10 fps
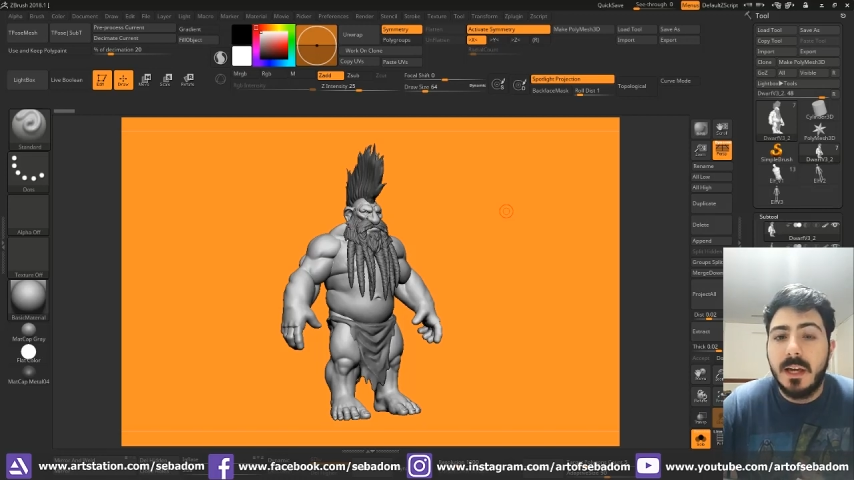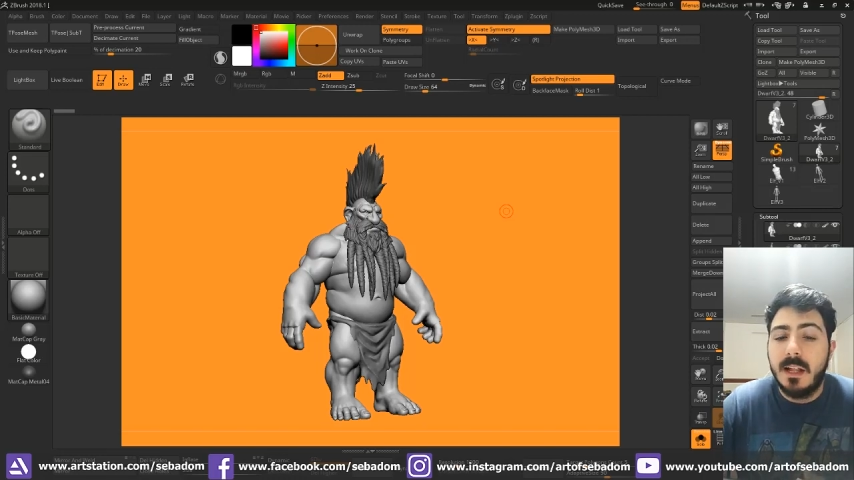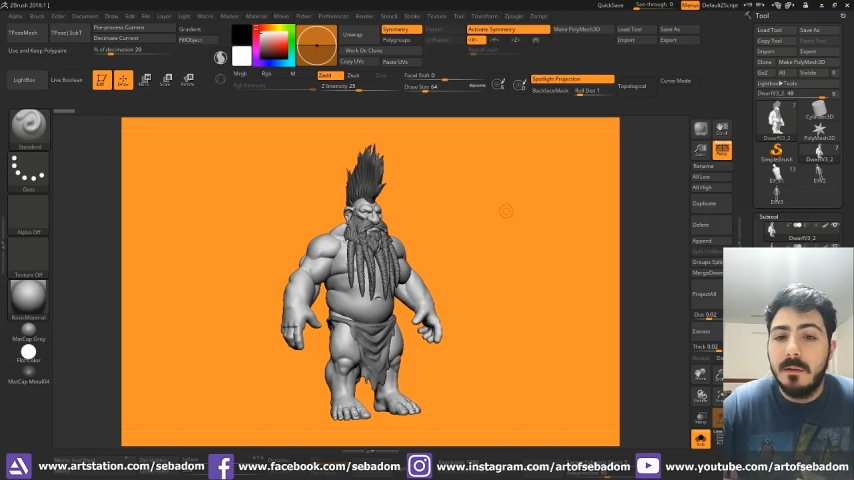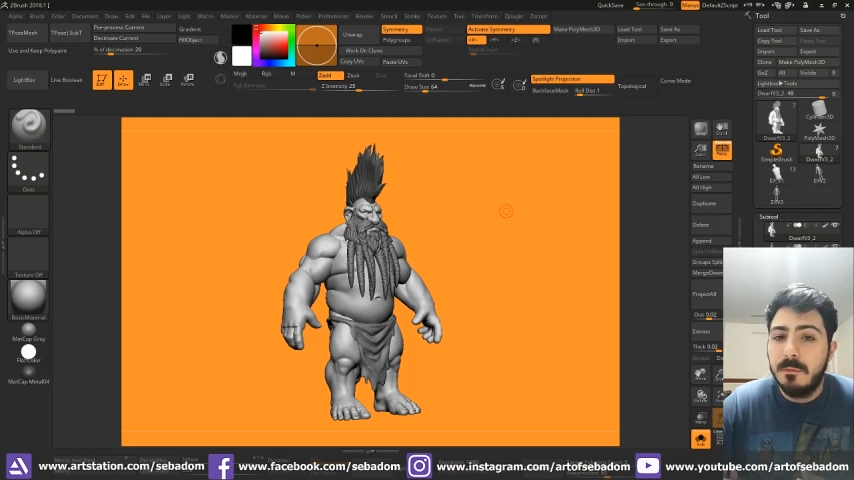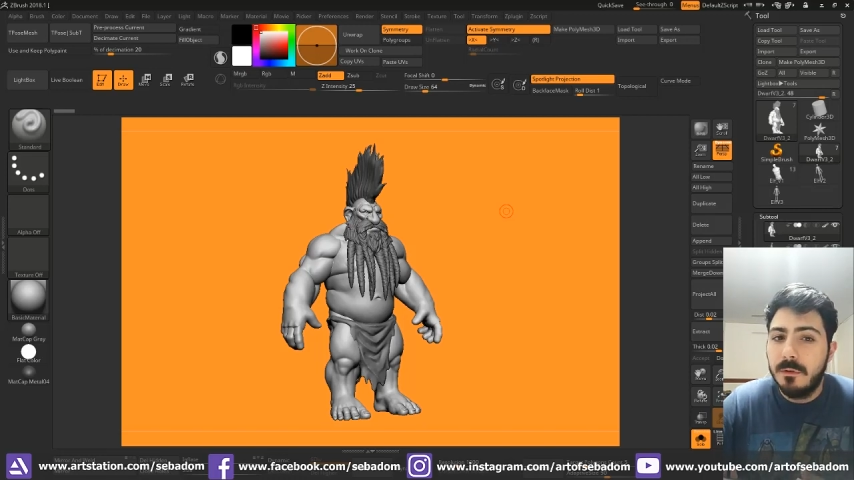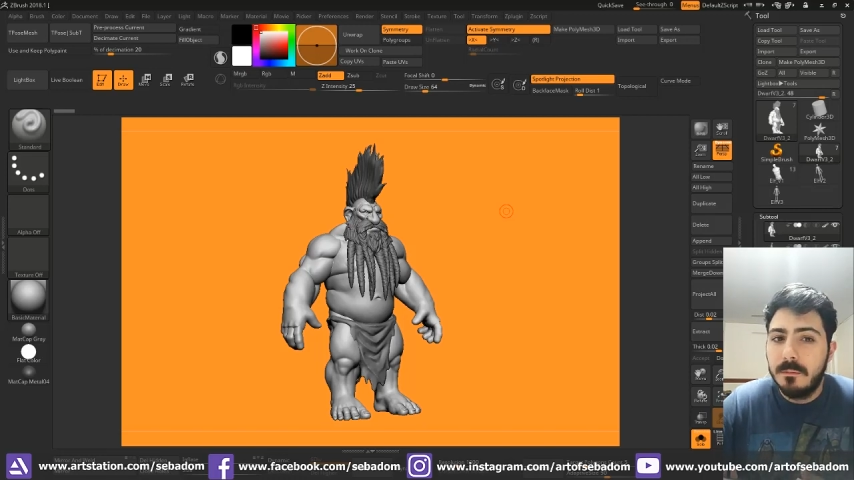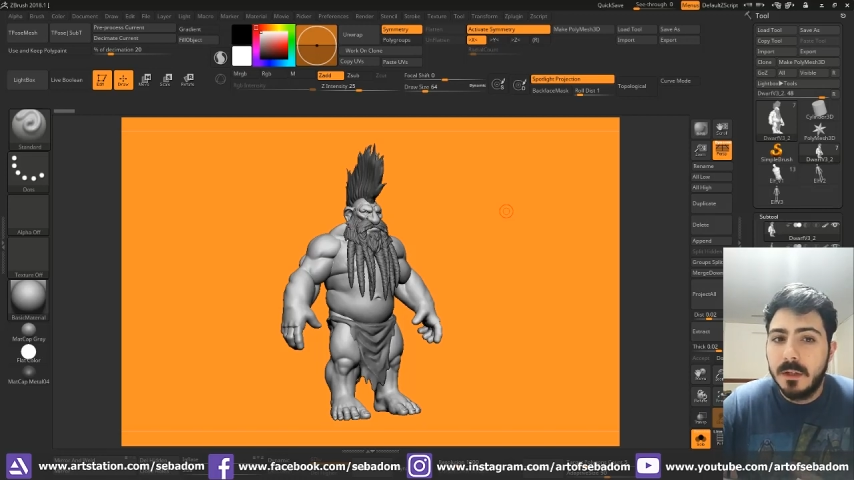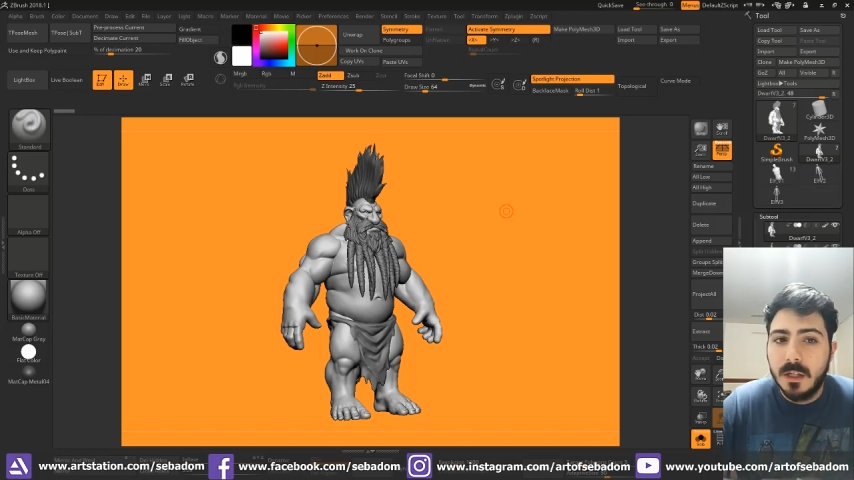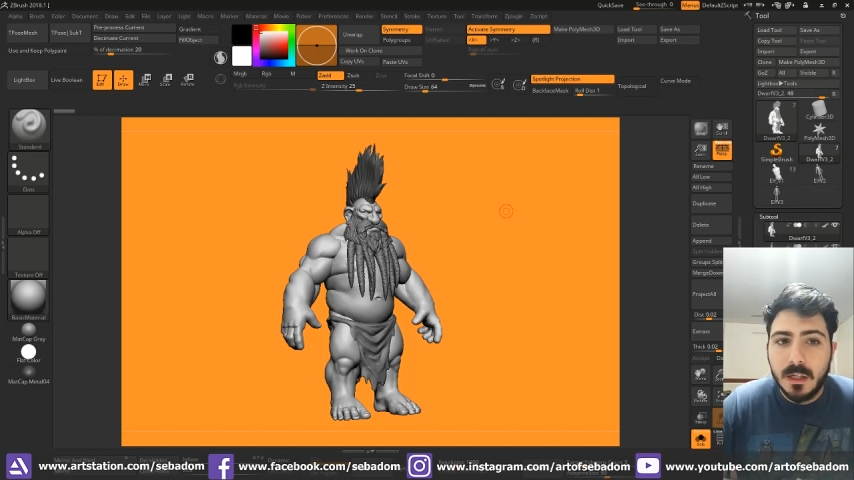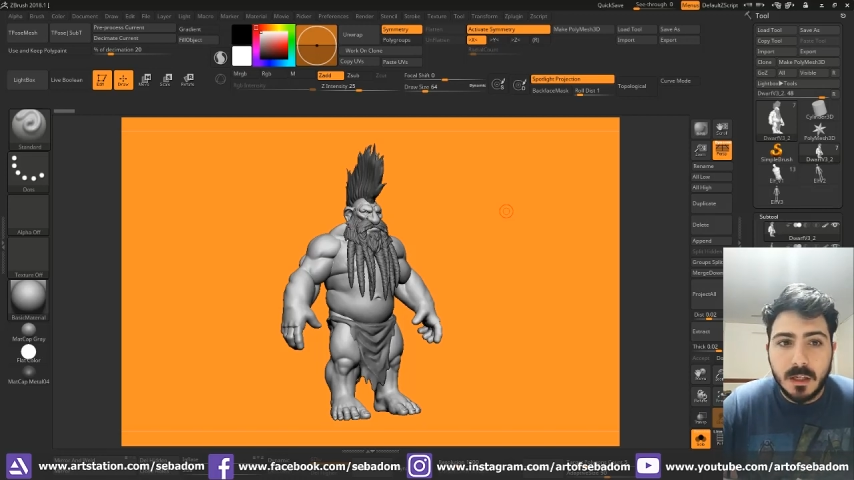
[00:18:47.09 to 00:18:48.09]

helpful